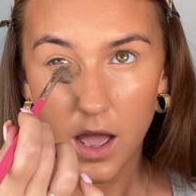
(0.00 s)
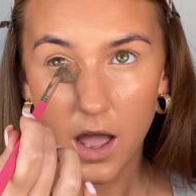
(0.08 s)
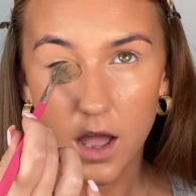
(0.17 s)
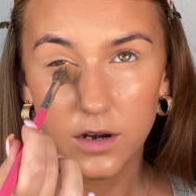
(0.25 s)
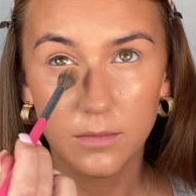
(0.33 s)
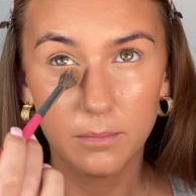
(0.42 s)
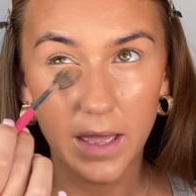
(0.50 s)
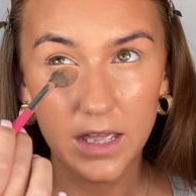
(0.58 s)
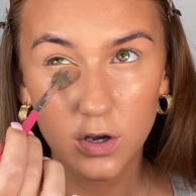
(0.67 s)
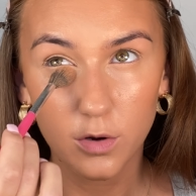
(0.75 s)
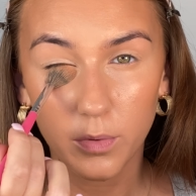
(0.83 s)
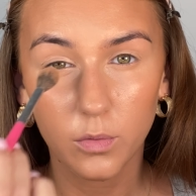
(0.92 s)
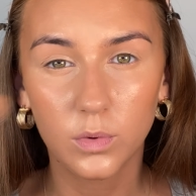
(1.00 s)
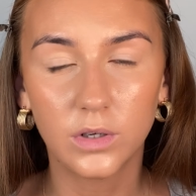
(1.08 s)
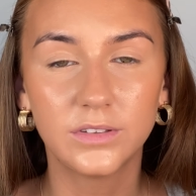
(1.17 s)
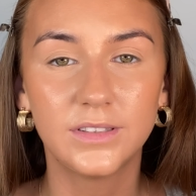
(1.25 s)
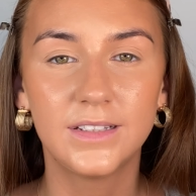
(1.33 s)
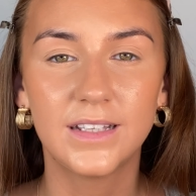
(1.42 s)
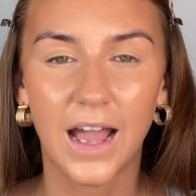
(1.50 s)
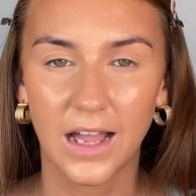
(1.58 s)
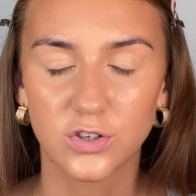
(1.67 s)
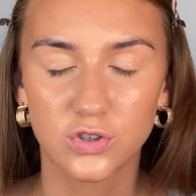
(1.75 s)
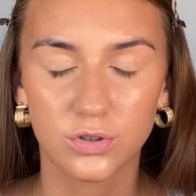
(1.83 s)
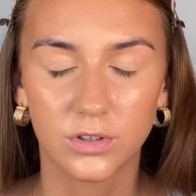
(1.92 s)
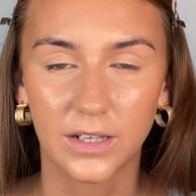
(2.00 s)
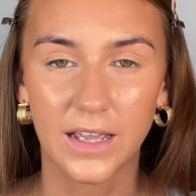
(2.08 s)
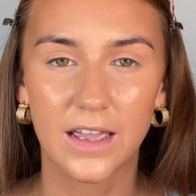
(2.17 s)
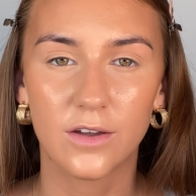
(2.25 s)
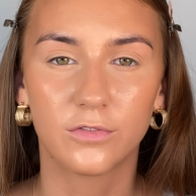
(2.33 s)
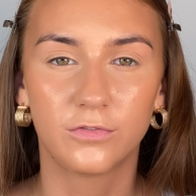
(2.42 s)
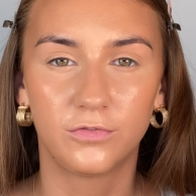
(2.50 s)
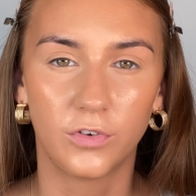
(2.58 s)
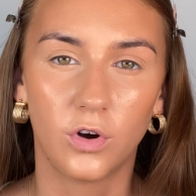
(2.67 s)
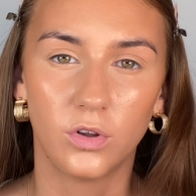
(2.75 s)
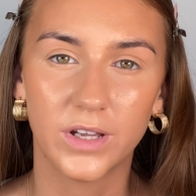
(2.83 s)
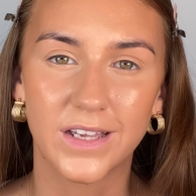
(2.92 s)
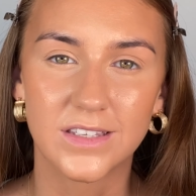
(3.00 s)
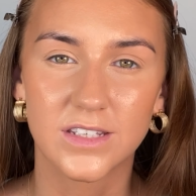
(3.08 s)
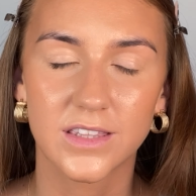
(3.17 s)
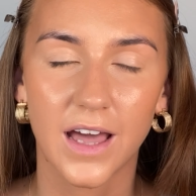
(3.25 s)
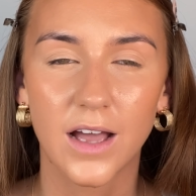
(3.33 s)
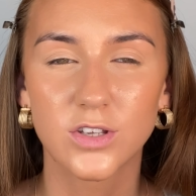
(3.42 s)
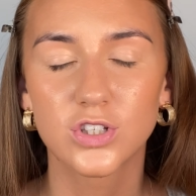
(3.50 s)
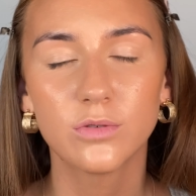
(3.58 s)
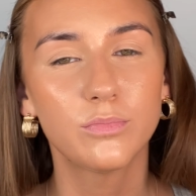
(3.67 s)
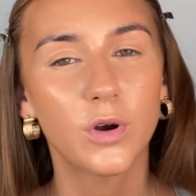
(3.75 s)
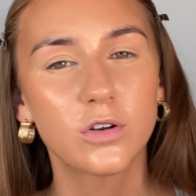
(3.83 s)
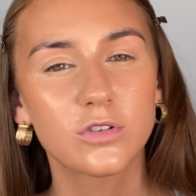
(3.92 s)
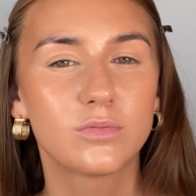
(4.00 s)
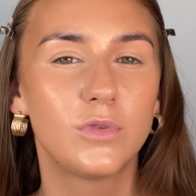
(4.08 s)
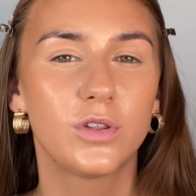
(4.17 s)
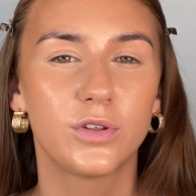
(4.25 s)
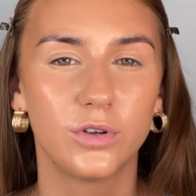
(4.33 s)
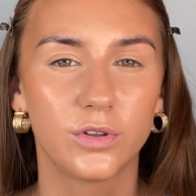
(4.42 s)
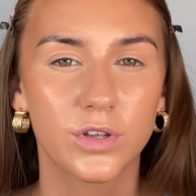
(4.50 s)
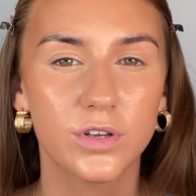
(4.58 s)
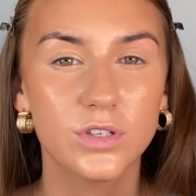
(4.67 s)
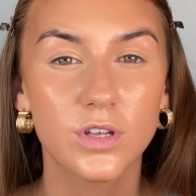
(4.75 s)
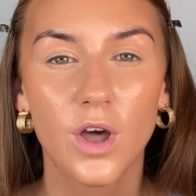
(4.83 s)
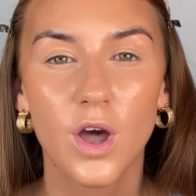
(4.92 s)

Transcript: and makeup will naturally fall into that. Some products more than others,